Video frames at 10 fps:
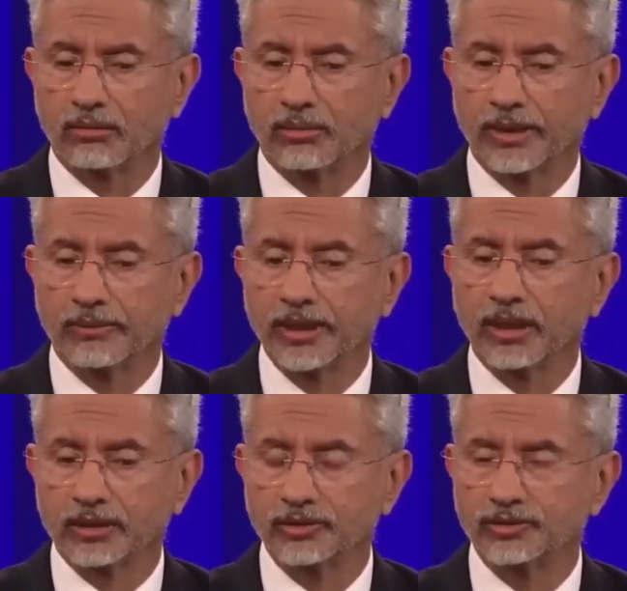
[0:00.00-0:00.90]
where we
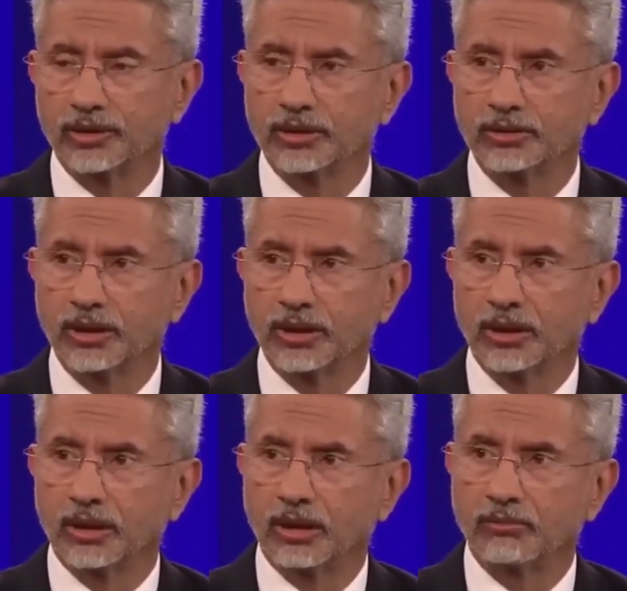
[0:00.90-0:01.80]
are concerned,
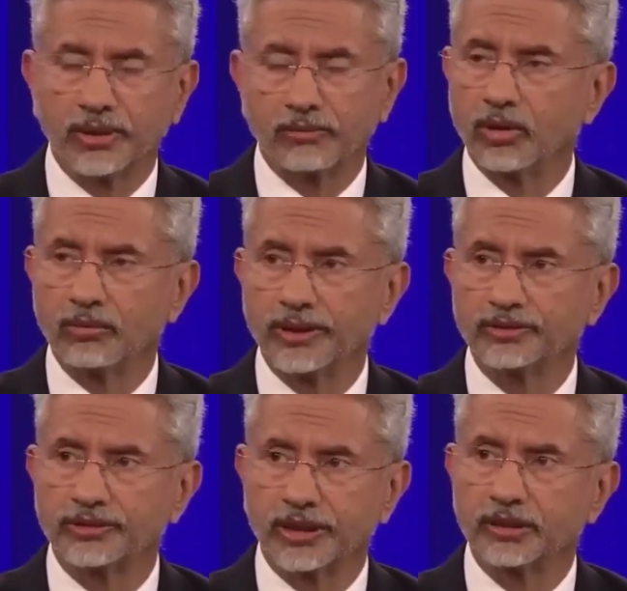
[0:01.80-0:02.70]
we have
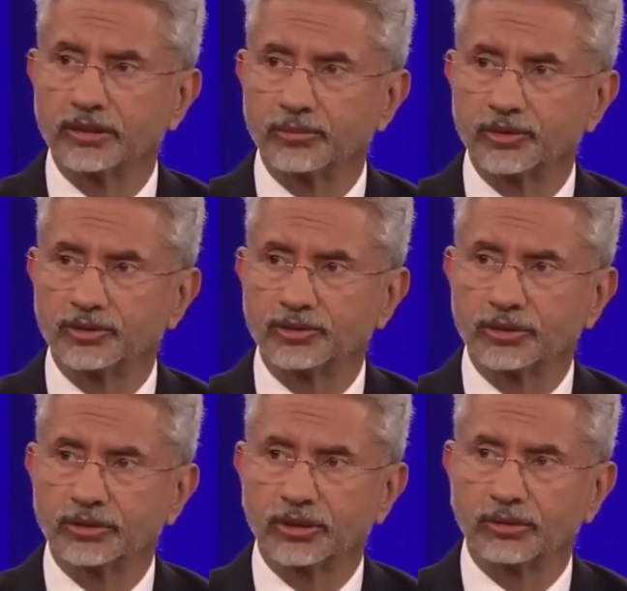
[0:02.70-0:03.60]
always taken the
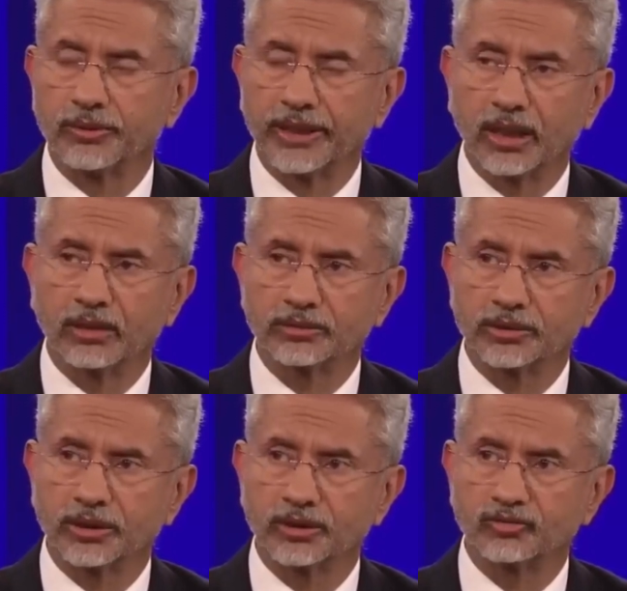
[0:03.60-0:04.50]
position that the way out
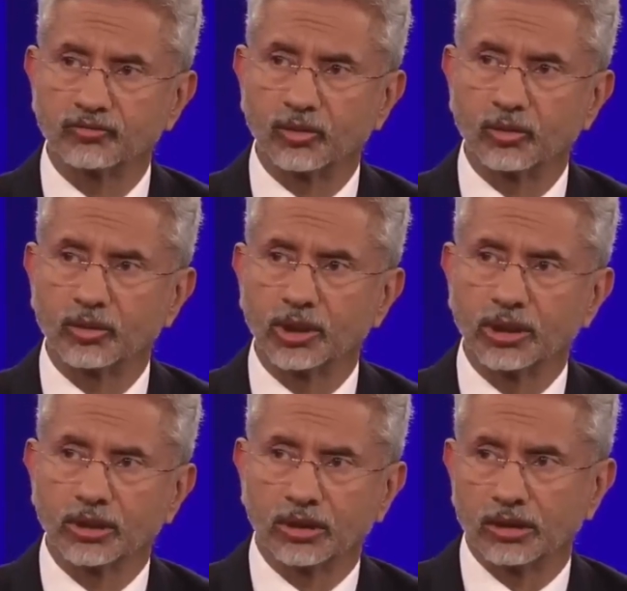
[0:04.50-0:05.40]
is for
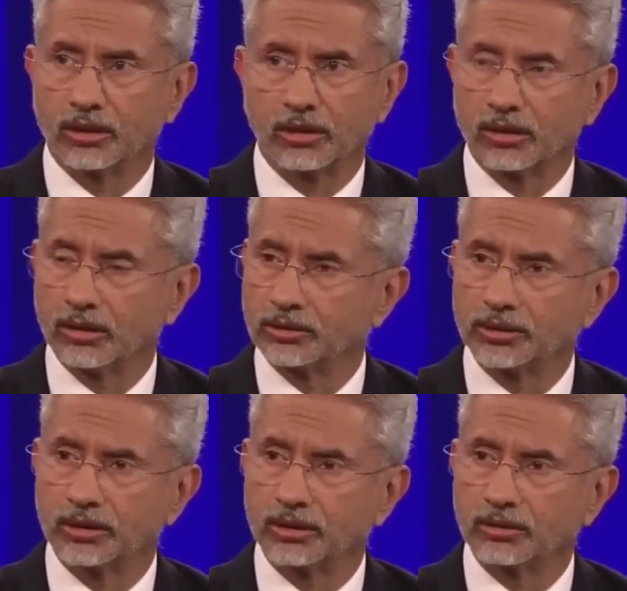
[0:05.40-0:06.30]

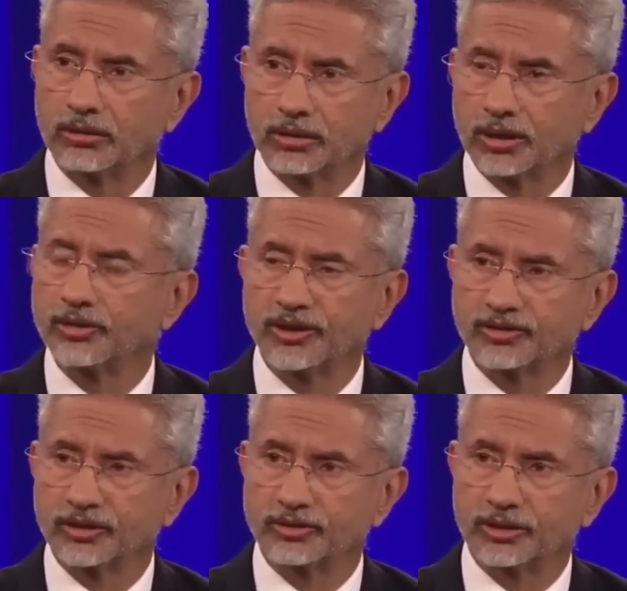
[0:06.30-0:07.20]
the
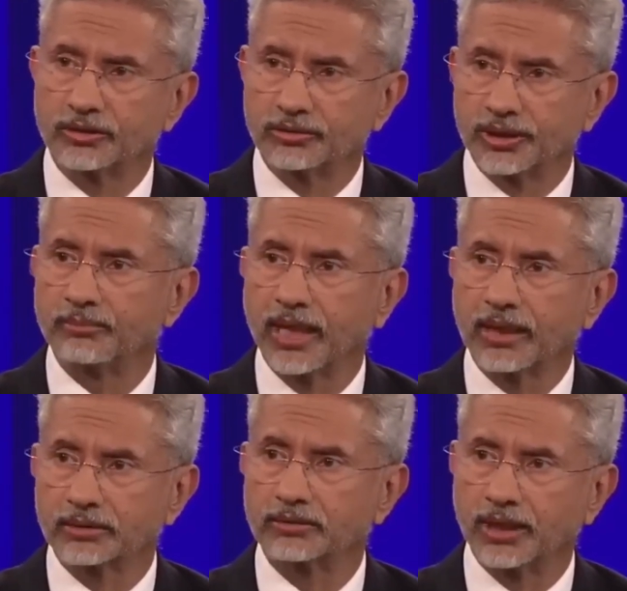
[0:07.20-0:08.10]
countries concerned to get
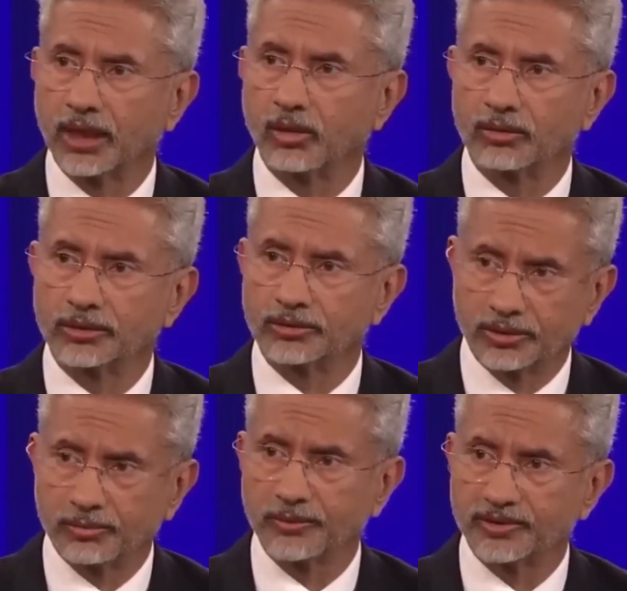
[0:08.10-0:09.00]
back to dialogue and to
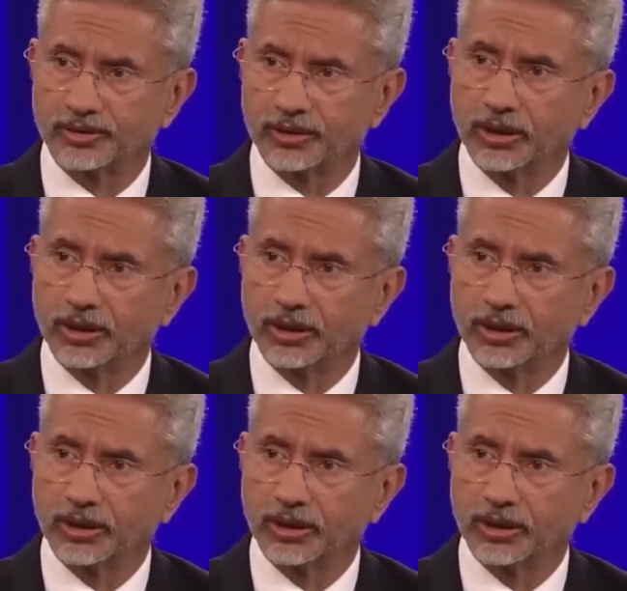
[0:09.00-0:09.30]
diplomacy.